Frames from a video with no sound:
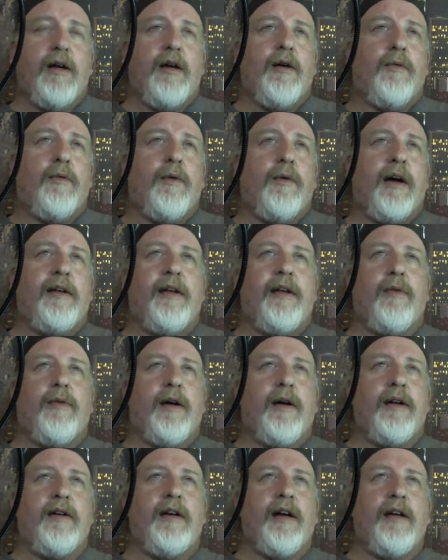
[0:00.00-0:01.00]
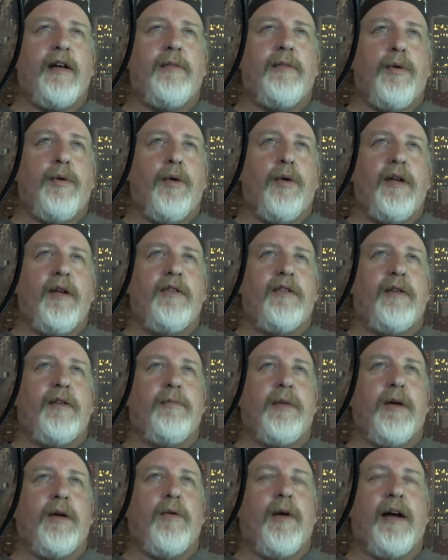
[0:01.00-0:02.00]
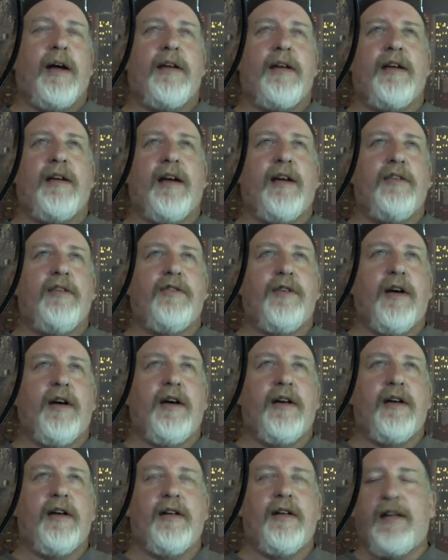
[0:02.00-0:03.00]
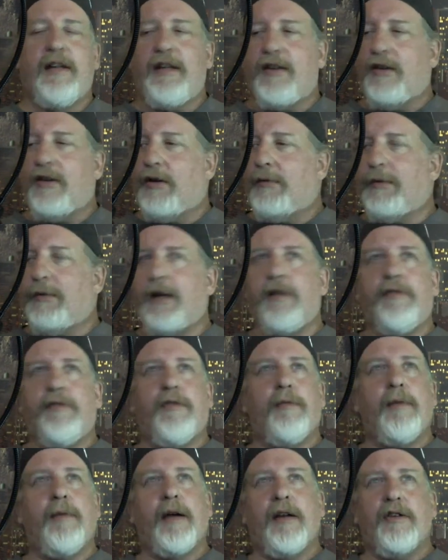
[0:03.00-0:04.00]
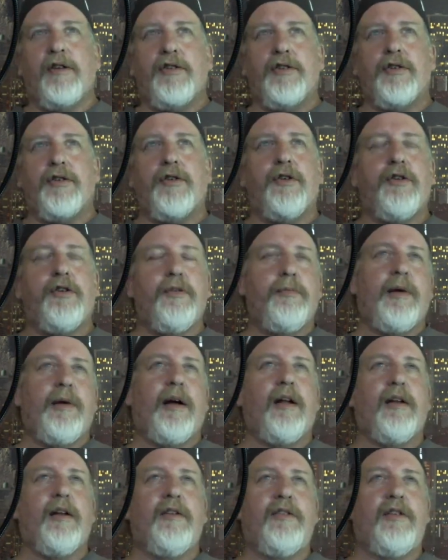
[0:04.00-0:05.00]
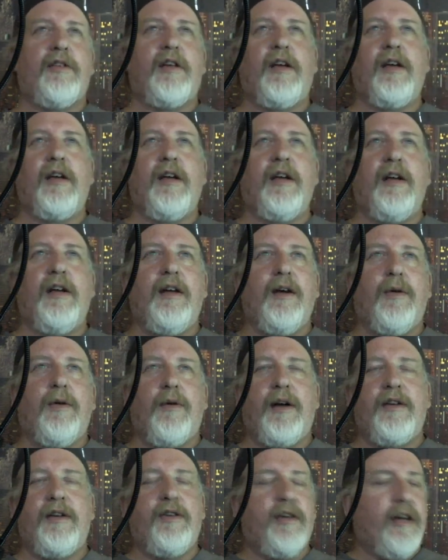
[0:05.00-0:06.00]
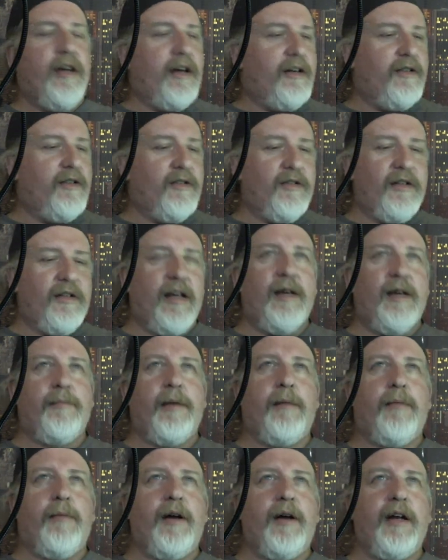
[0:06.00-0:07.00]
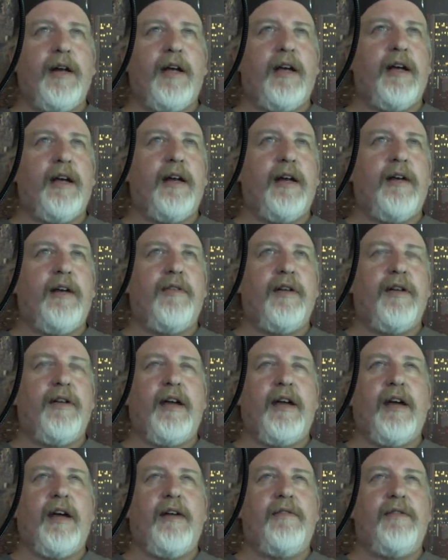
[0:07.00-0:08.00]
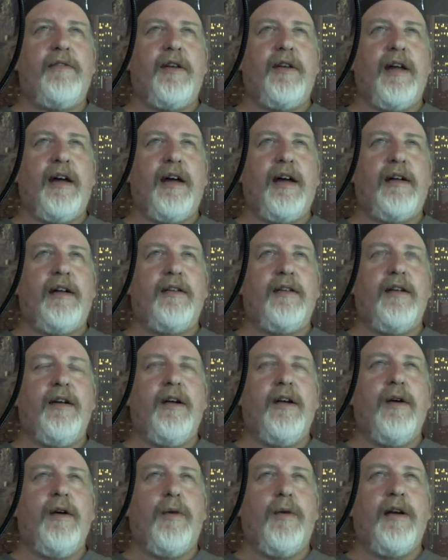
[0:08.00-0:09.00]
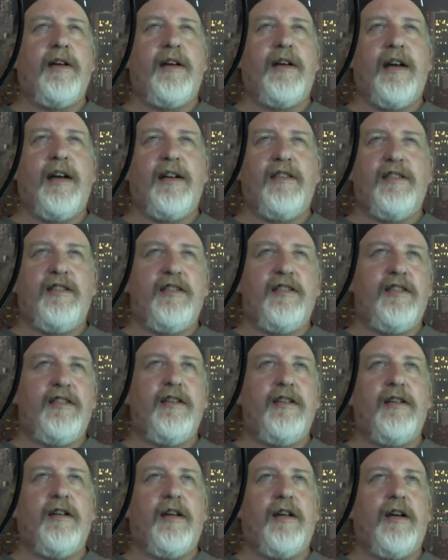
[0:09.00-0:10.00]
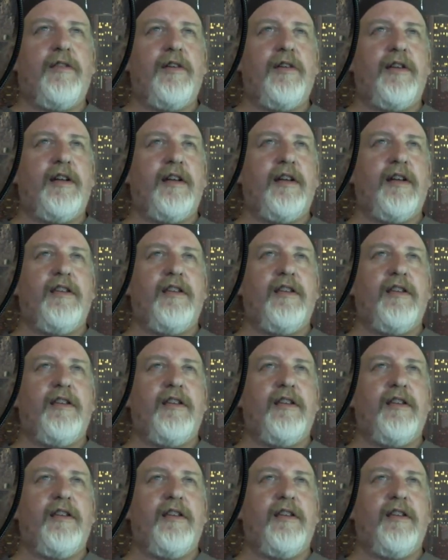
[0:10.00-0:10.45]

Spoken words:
Why do you guys poison me? Why do you guys try to kill me for my insurance policy? Why do you guys take my money and everything after that? Why do you guys steal everything?